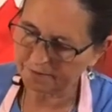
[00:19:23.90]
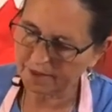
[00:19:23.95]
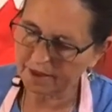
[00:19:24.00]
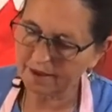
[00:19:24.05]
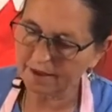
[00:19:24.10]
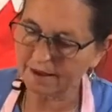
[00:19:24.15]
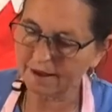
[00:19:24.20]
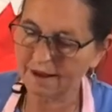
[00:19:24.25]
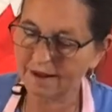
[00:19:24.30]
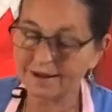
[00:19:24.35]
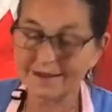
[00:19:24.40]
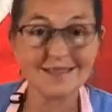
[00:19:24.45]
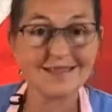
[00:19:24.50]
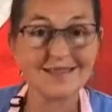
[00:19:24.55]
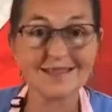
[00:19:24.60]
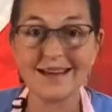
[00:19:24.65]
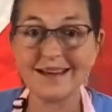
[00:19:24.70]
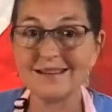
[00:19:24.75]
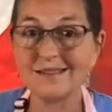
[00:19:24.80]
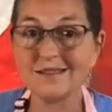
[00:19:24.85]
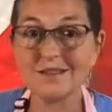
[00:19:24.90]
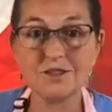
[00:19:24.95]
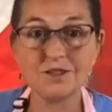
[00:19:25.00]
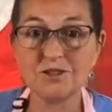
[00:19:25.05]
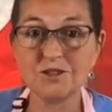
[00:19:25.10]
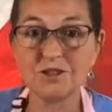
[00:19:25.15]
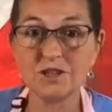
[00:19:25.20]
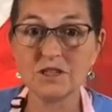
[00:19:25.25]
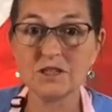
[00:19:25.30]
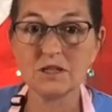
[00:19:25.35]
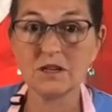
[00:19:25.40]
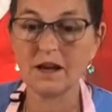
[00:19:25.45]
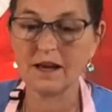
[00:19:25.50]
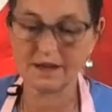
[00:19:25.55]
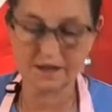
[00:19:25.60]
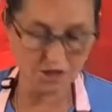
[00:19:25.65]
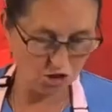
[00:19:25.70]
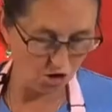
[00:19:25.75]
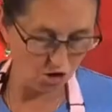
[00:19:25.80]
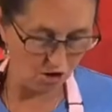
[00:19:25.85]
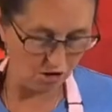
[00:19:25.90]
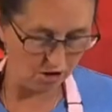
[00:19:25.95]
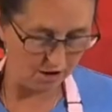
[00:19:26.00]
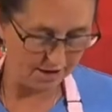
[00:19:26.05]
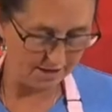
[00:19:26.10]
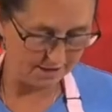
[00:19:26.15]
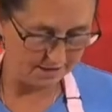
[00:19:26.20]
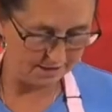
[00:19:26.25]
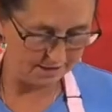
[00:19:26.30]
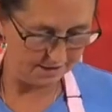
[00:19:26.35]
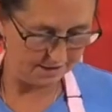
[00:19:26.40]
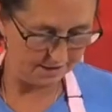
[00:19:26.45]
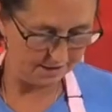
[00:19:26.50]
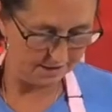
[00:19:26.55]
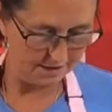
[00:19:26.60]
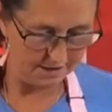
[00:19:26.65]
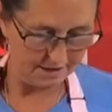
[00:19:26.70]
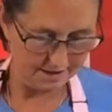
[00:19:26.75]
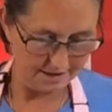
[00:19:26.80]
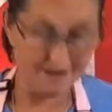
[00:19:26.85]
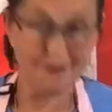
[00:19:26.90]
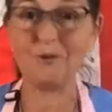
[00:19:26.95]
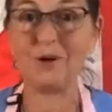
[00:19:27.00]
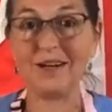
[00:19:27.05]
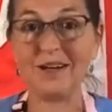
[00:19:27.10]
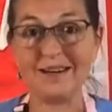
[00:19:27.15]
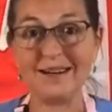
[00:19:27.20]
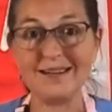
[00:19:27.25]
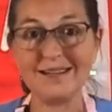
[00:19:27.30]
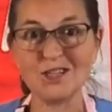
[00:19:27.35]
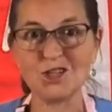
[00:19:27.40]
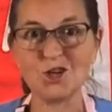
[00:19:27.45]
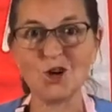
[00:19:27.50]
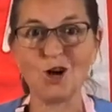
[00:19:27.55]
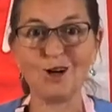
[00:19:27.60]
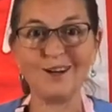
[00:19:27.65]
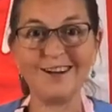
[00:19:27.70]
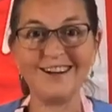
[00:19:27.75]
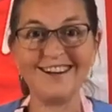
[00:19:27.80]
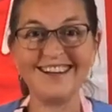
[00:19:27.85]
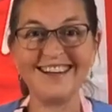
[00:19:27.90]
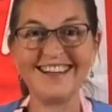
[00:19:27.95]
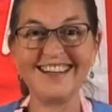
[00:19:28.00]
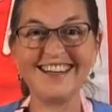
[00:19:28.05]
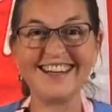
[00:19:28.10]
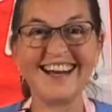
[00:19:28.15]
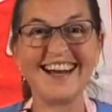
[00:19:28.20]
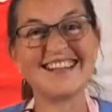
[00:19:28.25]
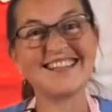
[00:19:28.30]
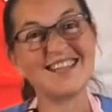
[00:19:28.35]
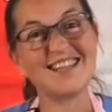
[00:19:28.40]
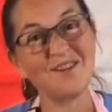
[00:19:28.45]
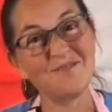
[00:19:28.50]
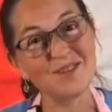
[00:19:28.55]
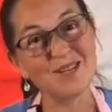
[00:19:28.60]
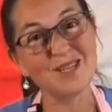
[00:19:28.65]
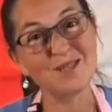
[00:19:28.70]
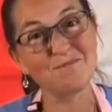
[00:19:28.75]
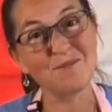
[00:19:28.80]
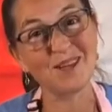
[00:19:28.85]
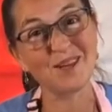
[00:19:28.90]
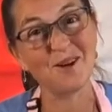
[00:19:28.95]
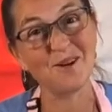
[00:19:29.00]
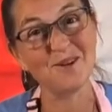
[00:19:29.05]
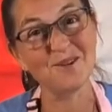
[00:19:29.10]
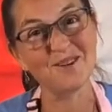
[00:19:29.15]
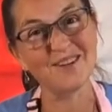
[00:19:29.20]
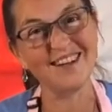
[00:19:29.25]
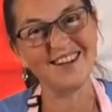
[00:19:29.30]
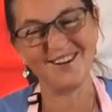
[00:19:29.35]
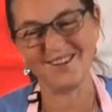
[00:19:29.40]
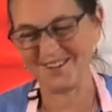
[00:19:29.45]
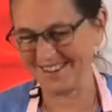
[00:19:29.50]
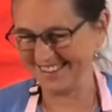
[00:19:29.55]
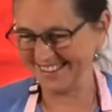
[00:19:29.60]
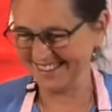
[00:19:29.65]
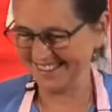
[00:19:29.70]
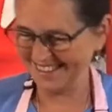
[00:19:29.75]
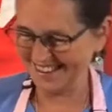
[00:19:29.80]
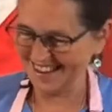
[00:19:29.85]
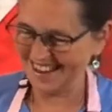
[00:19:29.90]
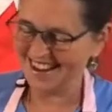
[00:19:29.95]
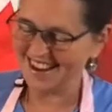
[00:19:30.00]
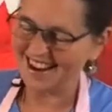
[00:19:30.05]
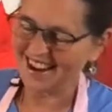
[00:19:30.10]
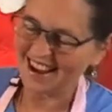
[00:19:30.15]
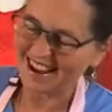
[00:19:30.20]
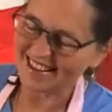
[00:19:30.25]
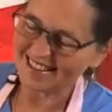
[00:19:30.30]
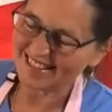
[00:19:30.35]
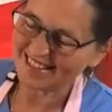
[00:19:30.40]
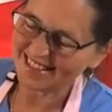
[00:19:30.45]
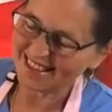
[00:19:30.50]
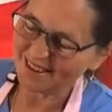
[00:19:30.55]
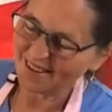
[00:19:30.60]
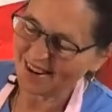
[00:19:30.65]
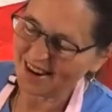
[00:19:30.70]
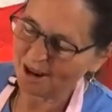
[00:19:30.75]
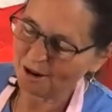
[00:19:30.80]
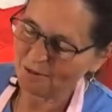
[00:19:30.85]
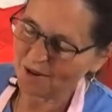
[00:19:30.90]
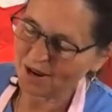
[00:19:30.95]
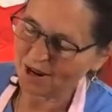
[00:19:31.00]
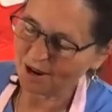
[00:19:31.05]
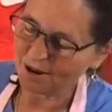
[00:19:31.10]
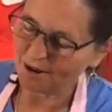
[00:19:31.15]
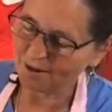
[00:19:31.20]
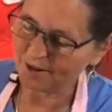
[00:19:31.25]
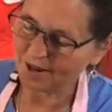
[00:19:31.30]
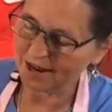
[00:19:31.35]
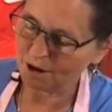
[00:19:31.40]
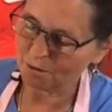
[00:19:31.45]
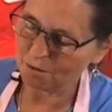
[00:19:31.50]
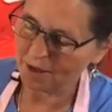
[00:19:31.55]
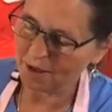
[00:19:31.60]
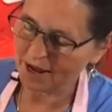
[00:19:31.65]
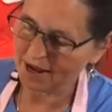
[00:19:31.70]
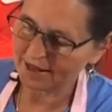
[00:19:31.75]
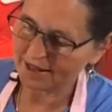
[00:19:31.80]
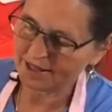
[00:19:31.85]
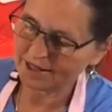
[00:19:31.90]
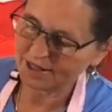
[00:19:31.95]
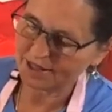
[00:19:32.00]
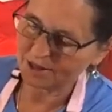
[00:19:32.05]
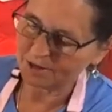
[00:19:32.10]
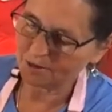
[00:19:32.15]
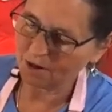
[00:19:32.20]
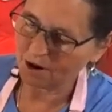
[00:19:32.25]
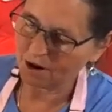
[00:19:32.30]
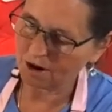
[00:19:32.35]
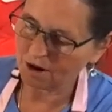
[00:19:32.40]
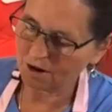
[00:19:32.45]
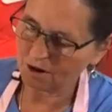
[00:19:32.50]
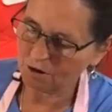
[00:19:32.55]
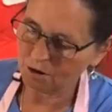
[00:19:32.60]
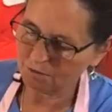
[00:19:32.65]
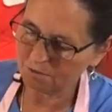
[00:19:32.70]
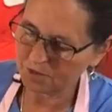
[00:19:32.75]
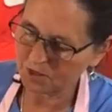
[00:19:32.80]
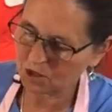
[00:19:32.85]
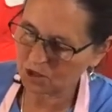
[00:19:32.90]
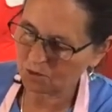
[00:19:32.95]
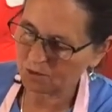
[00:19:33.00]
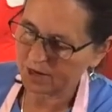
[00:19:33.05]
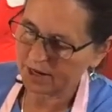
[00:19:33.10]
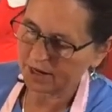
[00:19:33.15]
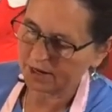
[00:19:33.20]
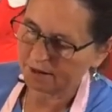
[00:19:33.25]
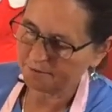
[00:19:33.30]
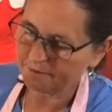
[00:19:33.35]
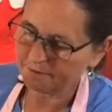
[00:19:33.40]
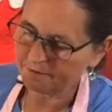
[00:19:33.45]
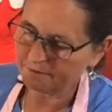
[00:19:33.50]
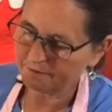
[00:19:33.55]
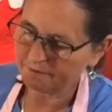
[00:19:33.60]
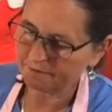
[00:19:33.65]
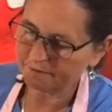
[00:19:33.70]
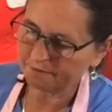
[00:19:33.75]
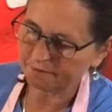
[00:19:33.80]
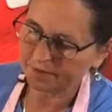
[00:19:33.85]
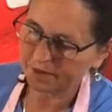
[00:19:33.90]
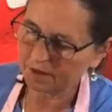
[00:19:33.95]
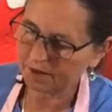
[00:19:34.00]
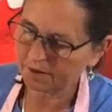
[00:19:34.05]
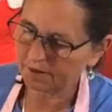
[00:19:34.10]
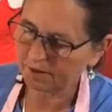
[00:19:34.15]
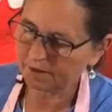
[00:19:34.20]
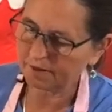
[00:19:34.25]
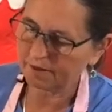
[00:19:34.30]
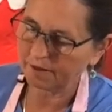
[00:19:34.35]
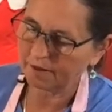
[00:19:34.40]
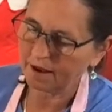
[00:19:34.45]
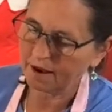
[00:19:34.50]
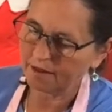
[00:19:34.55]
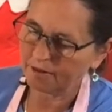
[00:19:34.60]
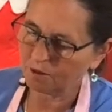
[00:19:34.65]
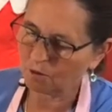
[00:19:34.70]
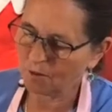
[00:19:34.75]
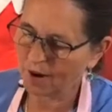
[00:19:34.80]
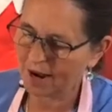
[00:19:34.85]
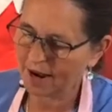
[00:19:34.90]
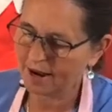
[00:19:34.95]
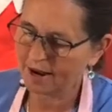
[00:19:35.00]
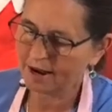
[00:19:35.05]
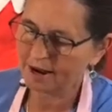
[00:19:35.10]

And it sets just like chocolate. Well, it is chocolate, except it's with coconut oil. And so here we go now, back to our home screen. Other way.